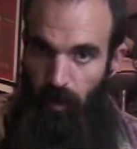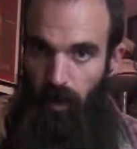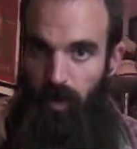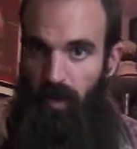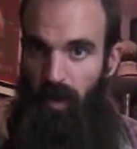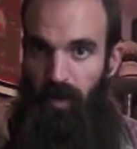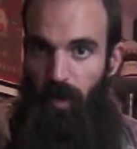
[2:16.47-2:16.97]

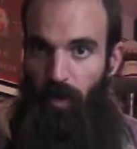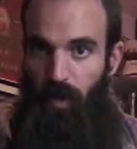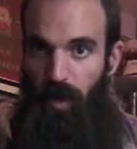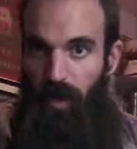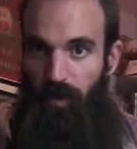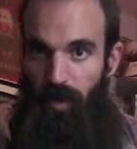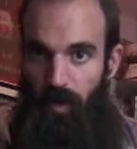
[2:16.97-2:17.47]
it's not something you
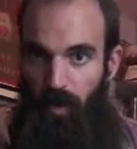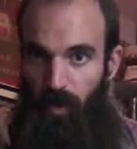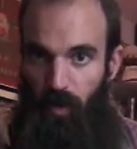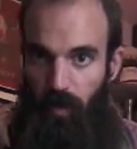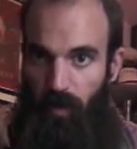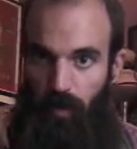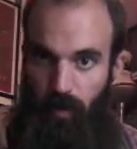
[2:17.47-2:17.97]
have to
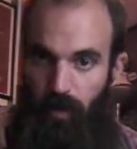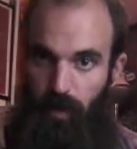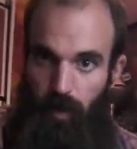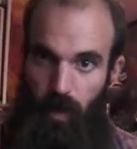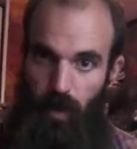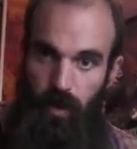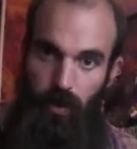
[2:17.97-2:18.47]
do.
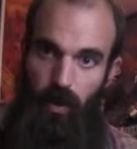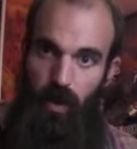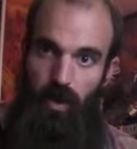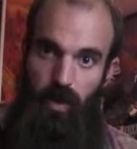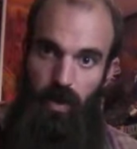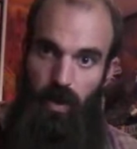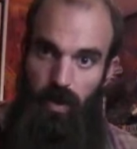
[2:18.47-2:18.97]
Like I
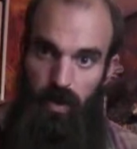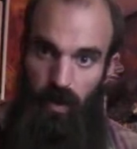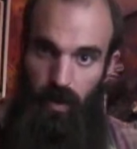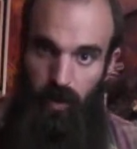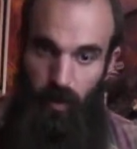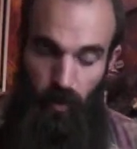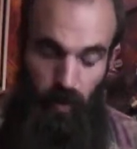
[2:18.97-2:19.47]
said, he's
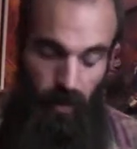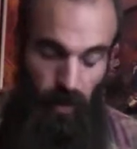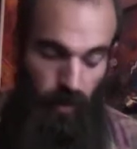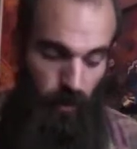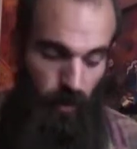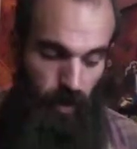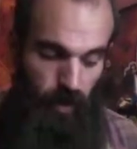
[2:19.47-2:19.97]
not doing that on
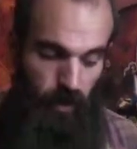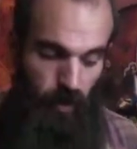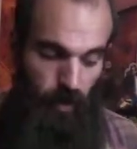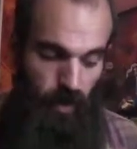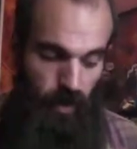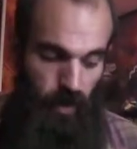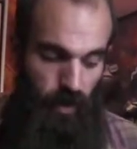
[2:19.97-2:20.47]
the record, but
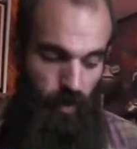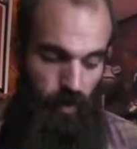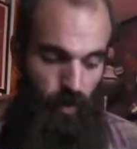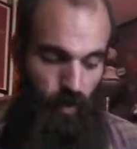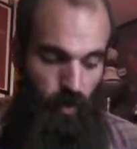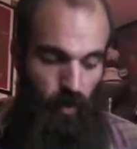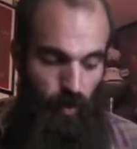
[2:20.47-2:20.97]
it sounds
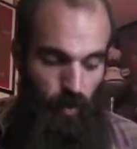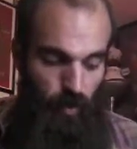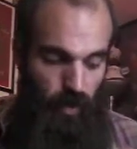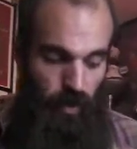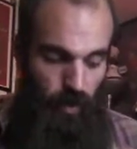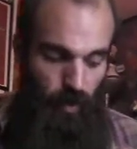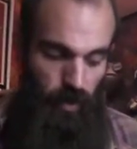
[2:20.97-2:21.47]
cool when you're
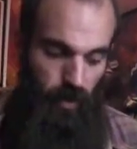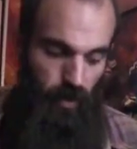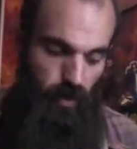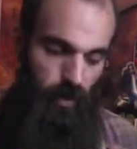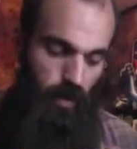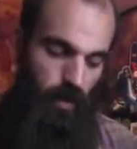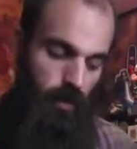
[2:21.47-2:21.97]
playing by
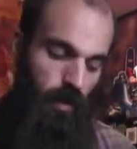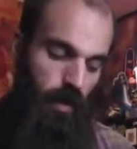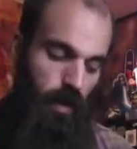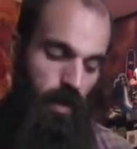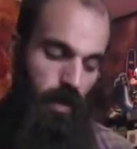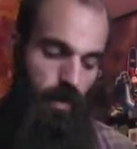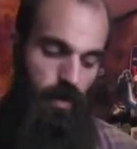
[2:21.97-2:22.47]
yourself.
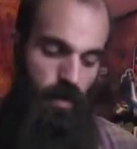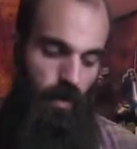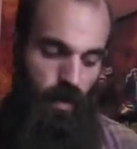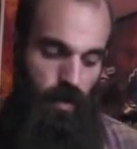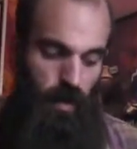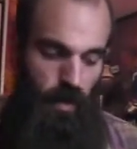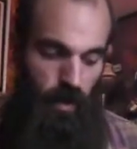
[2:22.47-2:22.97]
So all
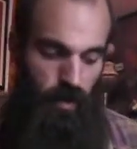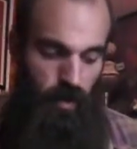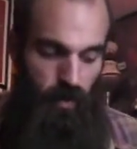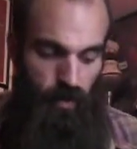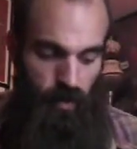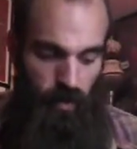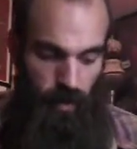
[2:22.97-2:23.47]

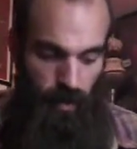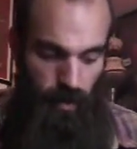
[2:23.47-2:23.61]
together, you